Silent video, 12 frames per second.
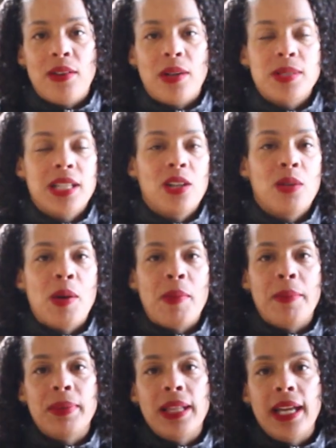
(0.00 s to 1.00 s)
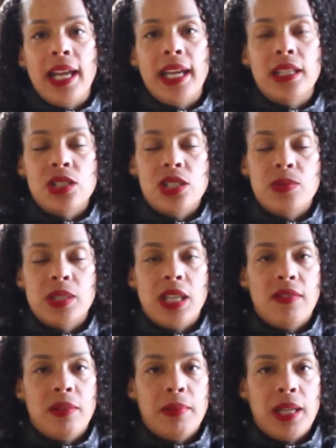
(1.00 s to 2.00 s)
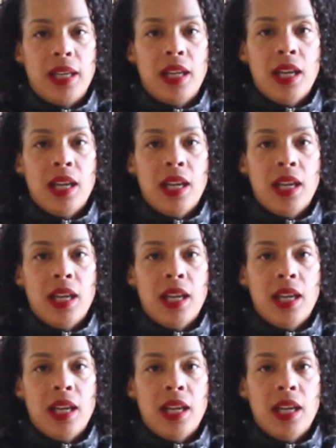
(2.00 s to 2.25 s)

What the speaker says: I was telling her about my play and she was giving me